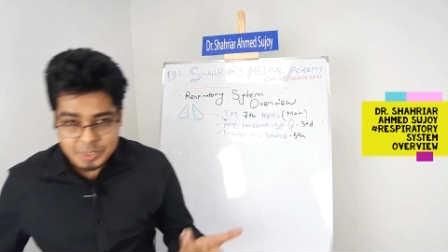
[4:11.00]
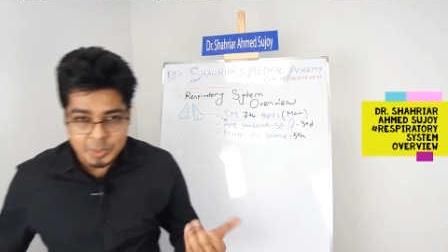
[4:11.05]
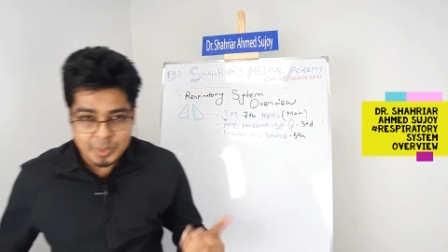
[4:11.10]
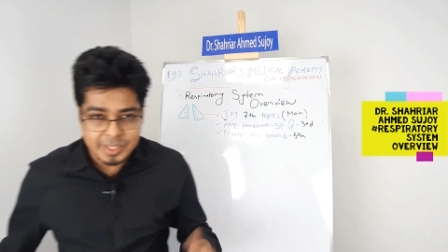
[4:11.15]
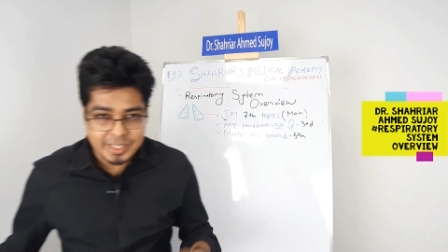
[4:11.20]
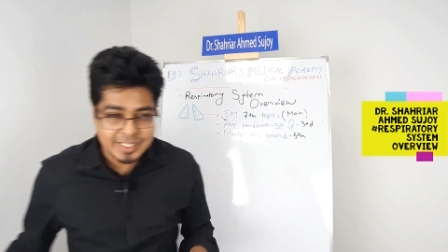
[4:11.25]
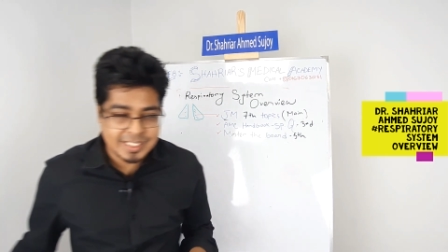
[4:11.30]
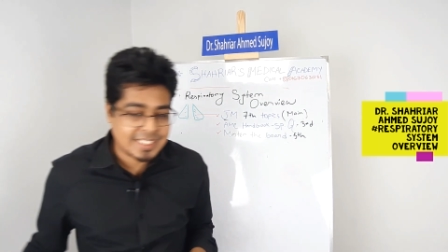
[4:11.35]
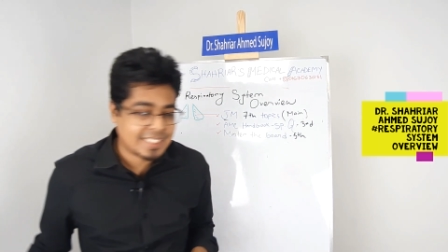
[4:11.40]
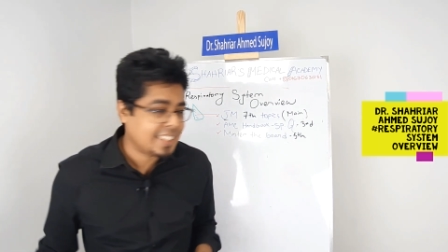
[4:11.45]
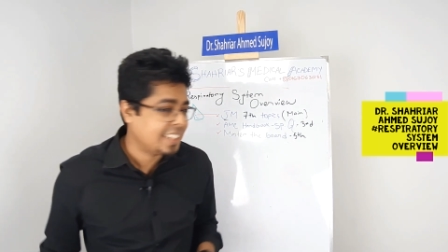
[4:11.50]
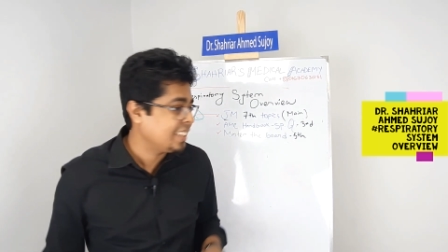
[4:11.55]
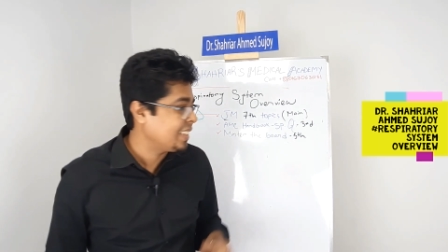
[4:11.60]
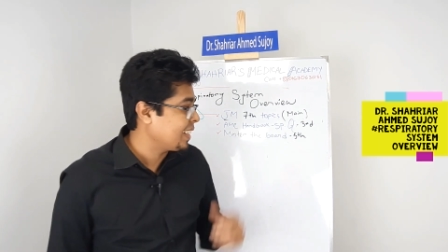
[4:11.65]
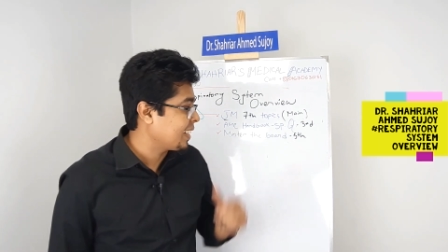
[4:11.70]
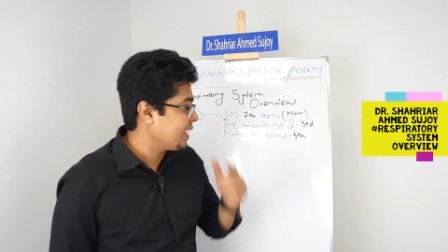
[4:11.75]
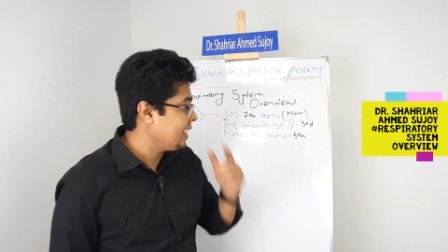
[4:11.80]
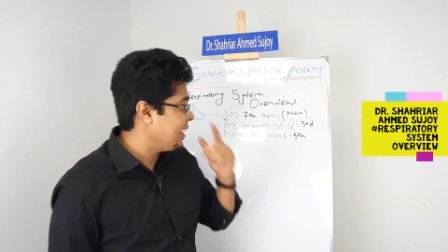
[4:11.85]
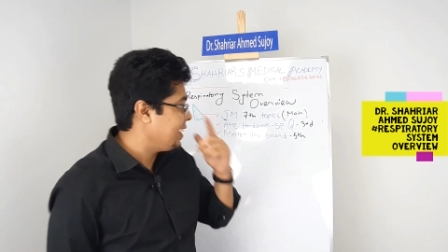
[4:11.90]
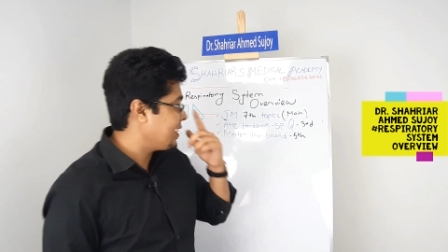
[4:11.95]
we start
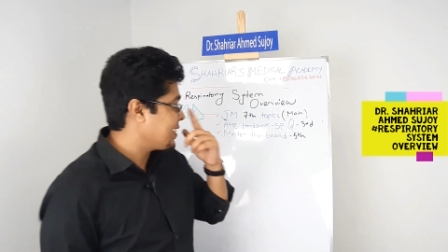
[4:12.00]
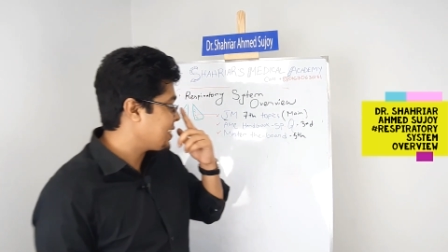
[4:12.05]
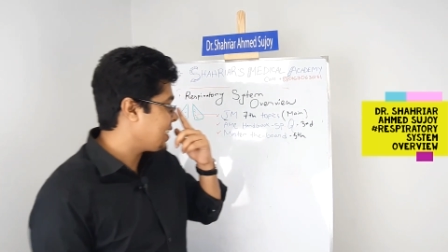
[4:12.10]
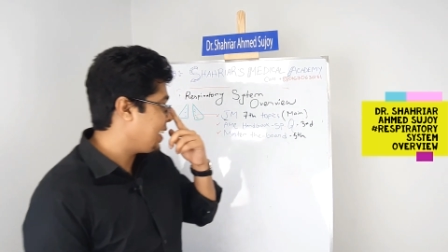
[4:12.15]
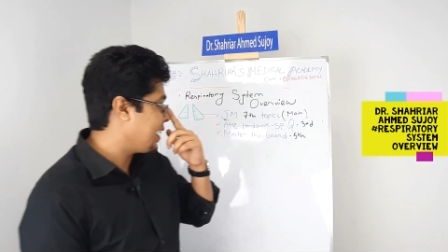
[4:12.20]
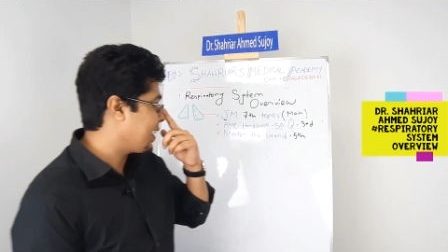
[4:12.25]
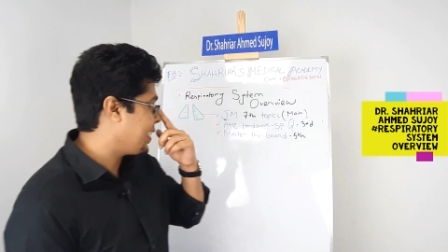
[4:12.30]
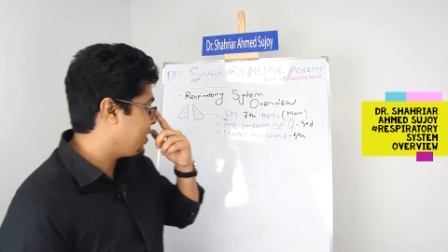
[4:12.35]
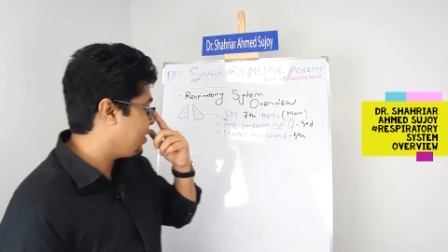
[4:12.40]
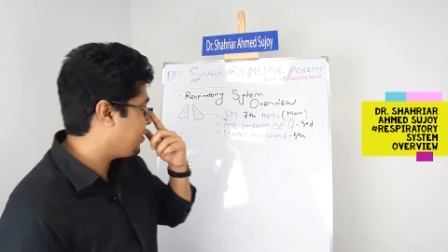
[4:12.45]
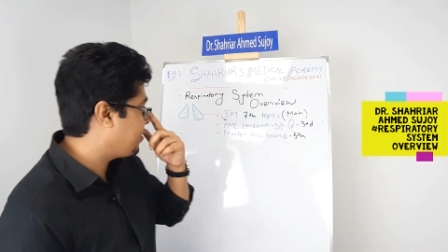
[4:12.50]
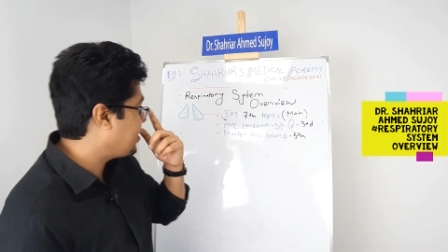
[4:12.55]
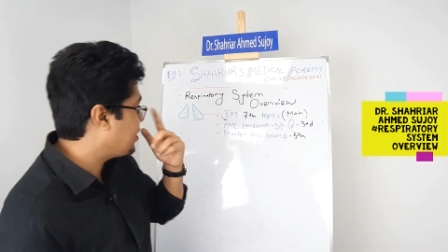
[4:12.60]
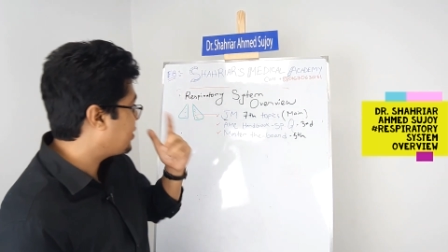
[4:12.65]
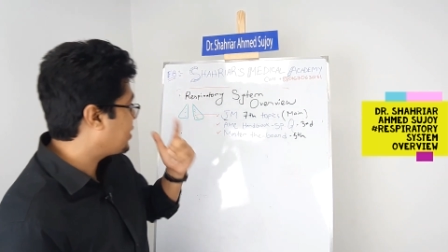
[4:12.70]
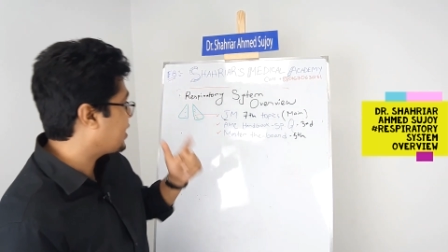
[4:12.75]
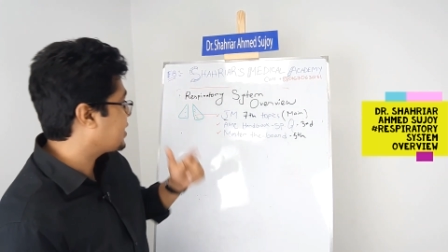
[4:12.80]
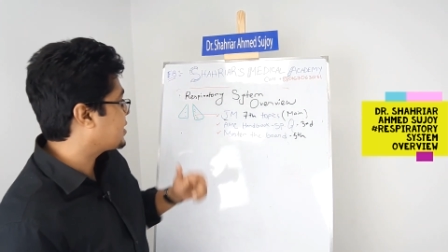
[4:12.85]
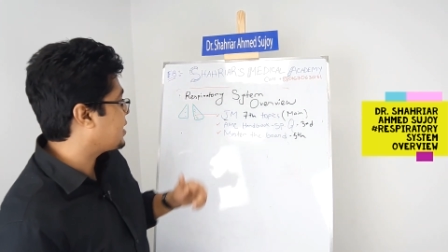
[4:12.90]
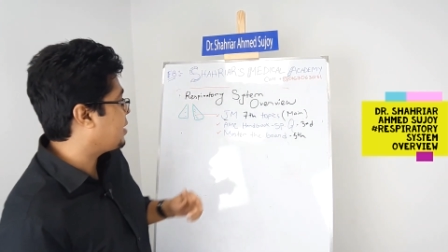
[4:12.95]
the class, like few
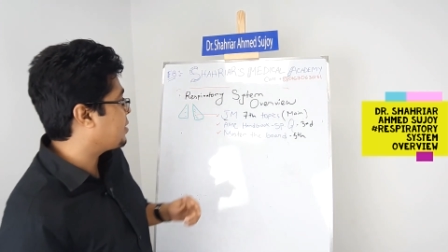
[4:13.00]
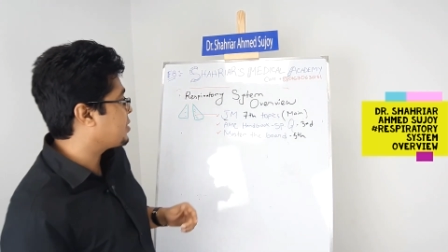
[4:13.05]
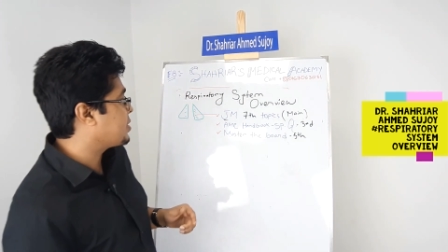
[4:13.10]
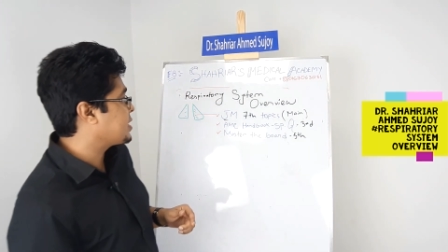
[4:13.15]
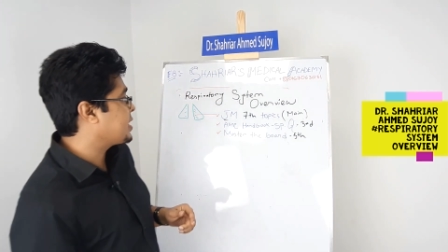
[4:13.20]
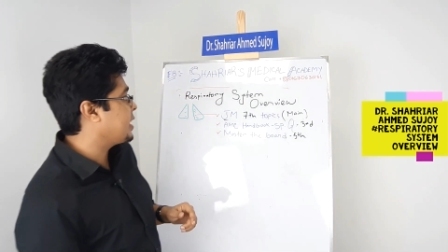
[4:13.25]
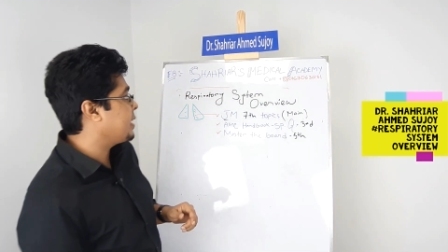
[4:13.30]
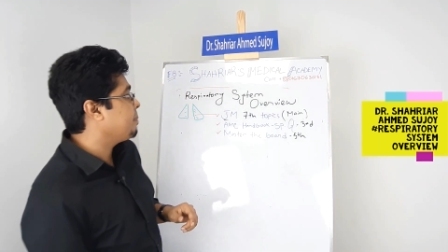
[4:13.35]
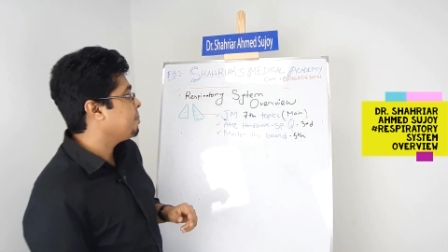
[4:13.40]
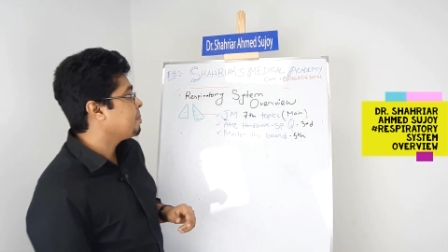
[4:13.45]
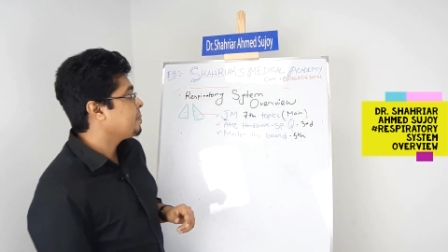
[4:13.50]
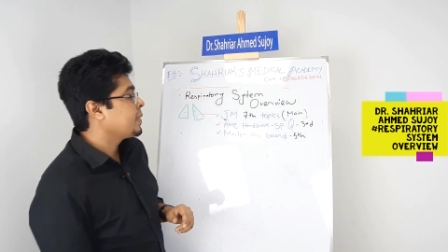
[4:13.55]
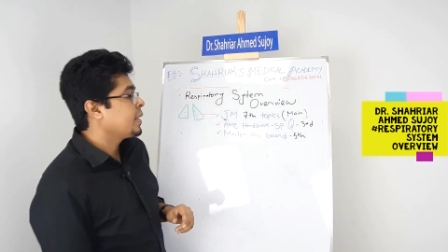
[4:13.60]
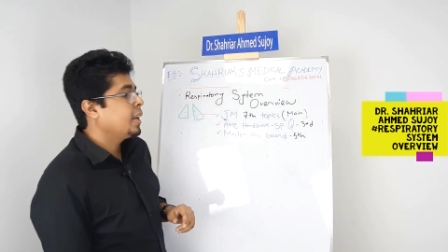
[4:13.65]
things I have to say.